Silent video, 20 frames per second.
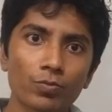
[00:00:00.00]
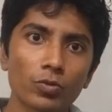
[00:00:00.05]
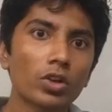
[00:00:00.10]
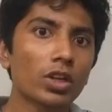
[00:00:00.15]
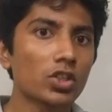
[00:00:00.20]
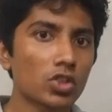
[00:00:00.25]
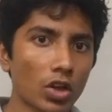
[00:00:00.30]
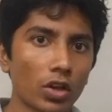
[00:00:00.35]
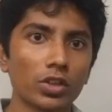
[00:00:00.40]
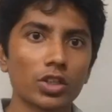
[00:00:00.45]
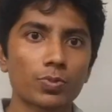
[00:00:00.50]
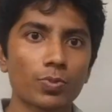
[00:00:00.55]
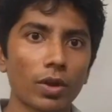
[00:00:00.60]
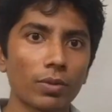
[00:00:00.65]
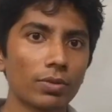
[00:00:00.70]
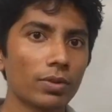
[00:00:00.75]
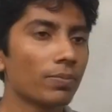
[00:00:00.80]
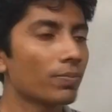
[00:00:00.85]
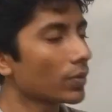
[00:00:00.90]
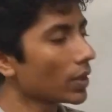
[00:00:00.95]
you can solve this
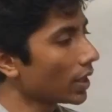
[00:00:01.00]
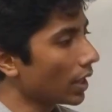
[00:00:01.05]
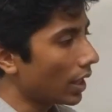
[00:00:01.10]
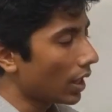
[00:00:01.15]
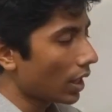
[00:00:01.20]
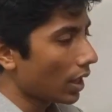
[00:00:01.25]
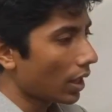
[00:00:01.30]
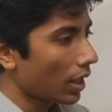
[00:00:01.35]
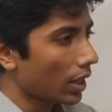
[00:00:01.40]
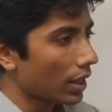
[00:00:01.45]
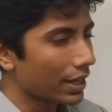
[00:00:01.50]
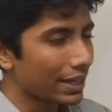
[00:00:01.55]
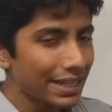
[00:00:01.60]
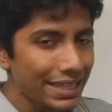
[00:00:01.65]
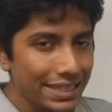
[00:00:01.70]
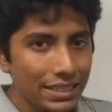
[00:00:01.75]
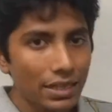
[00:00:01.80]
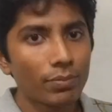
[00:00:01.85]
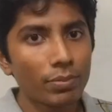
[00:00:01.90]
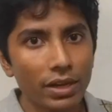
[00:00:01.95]
problem
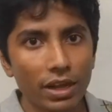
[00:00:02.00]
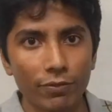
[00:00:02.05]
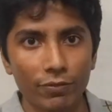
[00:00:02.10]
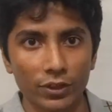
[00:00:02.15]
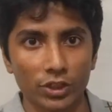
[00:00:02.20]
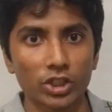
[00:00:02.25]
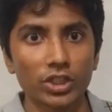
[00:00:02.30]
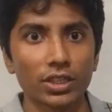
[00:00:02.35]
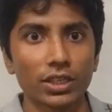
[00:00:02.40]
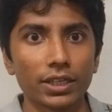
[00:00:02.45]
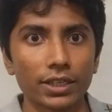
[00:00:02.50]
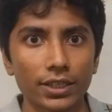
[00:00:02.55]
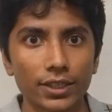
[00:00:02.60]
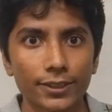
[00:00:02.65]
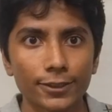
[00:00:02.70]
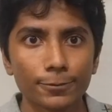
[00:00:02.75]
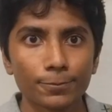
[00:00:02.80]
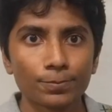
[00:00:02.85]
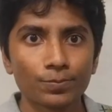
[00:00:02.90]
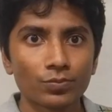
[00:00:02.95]
reasonably efficiently.
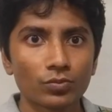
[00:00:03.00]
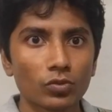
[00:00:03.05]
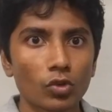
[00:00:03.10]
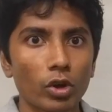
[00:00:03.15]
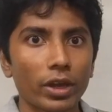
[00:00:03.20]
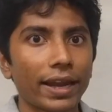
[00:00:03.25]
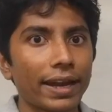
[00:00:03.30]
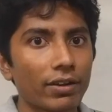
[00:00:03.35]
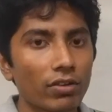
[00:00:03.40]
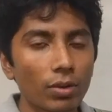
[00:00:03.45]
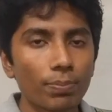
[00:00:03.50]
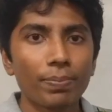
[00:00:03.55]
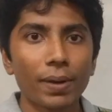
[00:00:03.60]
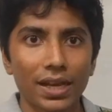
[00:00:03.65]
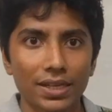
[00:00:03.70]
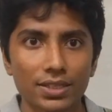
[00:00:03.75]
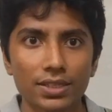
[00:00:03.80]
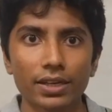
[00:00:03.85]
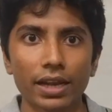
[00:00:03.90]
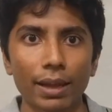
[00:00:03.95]
Okay, it will
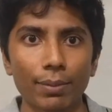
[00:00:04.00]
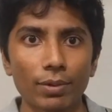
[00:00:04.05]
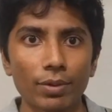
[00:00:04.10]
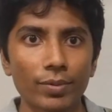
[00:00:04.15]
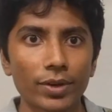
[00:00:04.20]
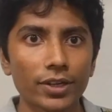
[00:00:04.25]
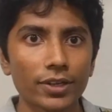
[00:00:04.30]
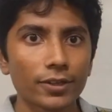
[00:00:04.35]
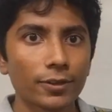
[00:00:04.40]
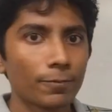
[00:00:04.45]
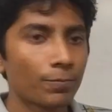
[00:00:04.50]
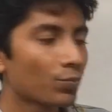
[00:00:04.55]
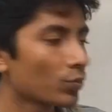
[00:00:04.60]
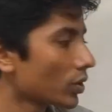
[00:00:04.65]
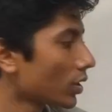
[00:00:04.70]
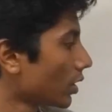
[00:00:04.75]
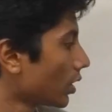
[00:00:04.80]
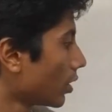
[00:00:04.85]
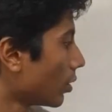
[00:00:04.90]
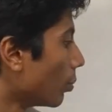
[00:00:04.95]
pass the time limit.
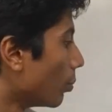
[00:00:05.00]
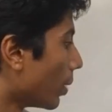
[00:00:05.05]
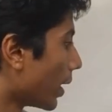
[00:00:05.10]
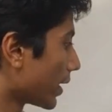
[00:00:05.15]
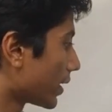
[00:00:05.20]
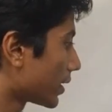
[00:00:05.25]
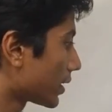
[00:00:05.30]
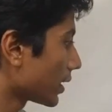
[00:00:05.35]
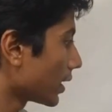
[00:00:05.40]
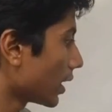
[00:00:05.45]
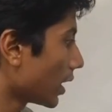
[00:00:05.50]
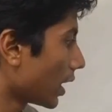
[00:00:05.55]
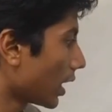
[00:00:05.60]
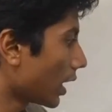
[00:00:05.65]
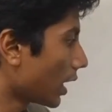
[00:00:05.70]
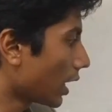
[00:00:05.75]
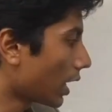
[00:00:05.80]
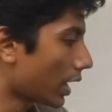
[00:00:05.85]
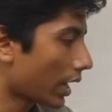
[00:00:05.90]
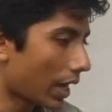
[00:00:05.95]
But
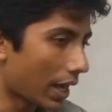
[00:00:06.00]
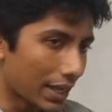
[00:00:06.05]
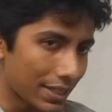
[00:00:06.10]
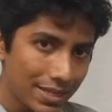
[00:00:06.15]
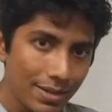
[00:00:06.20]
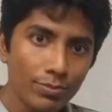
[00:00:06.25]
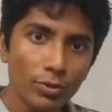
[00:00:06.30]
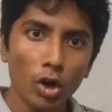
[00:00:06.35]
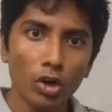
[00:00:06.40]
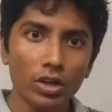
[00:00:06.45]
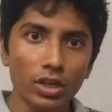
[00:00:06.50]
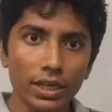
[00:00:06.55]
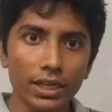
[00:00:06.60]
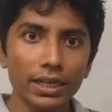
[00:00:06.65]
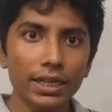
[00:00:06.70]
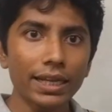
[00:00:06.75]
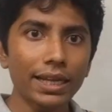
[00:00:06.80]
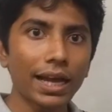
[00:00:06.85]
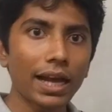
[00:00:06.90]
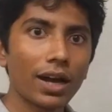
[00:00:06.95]

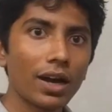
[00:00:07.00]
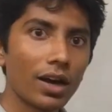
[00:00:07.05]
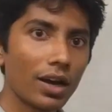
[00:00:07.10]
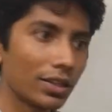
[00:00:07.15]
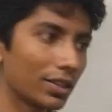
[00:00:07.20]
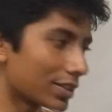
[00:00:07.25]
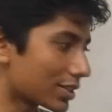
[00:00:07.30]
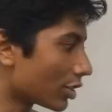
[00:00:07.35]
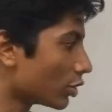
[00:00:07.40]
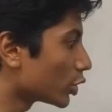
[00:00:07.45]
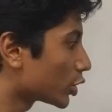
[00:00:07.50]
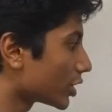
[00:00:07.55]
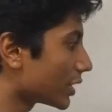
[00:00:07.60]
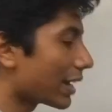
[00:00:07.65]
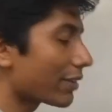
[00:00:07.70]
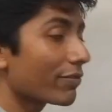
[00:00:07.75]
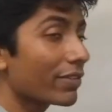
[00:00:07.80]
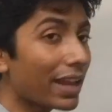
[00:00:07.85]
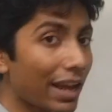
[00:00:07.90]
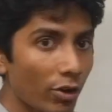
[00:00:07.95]
asymptotically, the solution
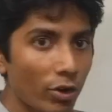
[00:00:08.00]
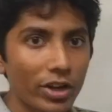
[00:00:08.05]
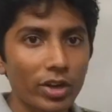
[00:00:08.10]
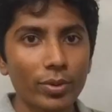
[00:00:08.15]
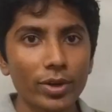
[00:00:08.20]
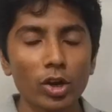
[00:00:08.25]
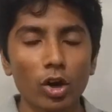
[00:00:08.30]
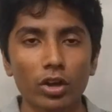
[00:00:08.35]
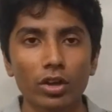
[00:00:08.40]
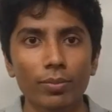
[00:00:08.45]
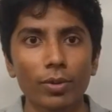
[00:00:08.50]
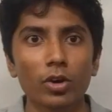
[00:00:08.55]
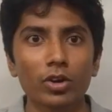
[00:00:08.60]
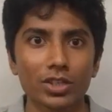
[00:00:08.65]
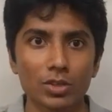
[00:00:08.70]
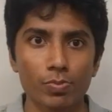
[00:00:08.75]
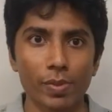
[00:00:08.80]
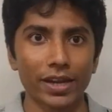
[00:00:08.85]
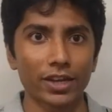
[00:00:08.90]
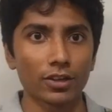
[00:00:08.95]
that we are going to be talking about
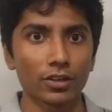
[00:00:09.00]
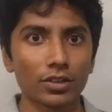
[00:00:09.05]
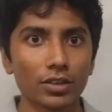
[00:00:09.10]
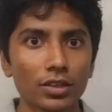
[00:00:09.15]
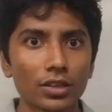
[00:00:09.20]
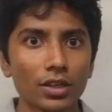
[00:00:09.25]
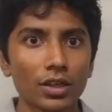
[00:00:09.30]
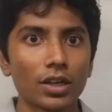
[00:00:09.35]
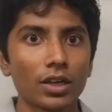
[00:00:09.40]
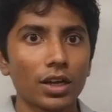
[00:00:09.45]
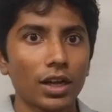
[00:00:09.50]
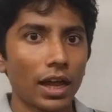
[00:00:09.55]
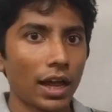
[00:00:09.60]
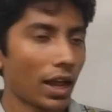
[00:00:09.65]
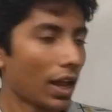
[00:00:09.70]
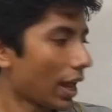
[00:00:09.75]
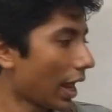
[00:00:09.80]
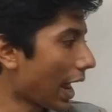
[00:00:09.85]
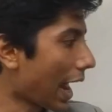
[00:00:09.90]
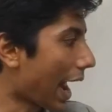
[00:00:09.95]
is better.
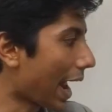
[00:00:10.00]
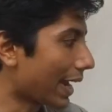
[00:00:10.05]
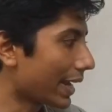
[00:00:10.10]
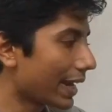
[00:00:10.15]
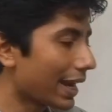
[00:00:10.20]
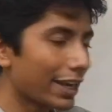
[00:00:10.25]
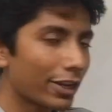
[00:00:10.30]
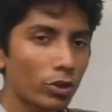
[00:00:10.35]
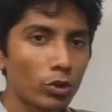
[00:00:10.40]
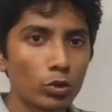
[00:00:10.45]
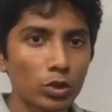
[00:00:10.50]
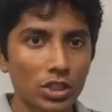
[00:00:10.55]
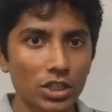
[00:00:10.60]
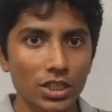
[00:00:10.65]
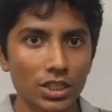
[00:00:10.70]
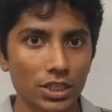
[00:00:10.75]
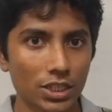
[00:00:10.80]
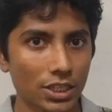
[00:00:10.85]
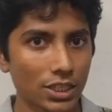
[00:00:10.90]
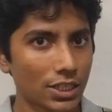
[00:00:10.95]
And it
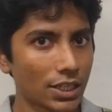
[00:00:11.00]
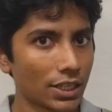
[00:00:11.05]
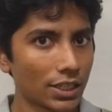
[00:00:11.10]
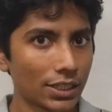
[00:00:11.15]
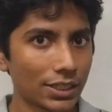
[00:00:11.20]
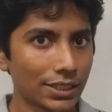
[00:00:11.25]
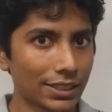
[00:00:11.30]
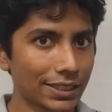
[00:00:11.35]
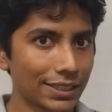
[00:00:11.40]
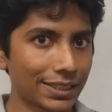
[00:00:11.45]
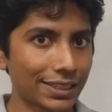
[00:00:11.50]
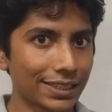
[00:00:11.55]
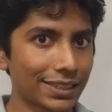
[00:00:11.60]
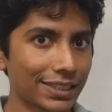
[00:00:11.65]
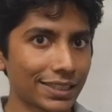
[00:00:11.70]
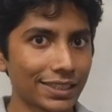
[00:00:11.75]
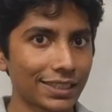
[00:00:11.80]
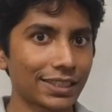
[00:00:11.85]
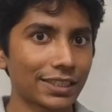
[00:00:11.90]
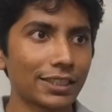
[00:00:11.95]
uses
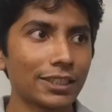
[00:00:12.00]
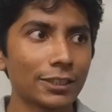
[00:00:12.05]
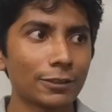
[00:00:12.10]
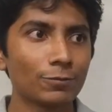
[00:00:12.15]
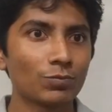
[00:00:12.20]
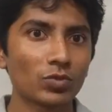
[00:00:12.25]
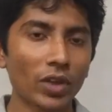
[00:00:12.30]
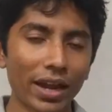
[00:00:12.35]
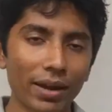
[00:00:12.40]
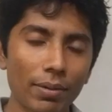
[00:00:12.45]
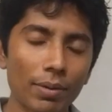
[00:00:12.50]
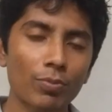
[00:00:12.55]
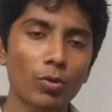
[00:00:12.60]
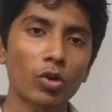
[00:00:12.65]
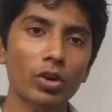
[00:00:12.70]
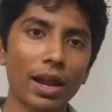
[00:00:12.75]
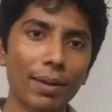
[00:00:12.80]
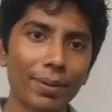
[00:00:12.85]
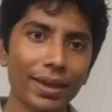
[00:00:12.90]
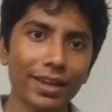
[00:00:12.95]
dynamic
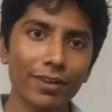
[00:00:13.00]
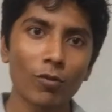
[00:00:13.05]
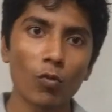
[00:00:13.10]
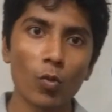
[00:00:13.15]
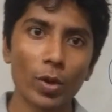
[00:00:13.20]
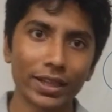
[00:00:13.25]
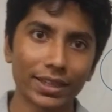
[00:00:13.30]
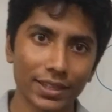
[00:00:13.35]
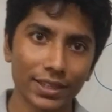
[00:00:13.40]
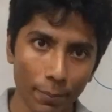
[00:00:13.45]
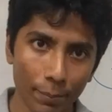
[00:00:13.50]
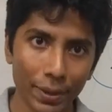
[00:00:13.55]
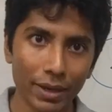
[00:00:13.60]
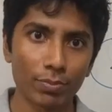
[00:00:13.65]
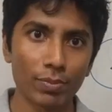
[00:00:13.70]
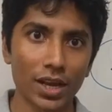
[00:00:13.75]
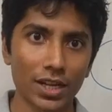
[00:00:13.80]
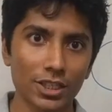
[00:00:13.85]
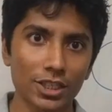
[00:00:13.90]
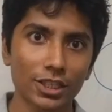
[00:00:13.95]
programming with
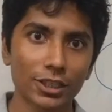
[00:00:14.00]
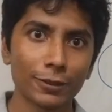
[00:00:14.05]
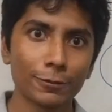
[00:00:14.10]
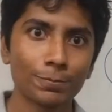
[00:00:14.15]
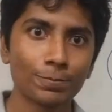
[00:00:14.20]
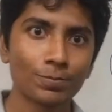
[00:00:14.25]
Bitmask.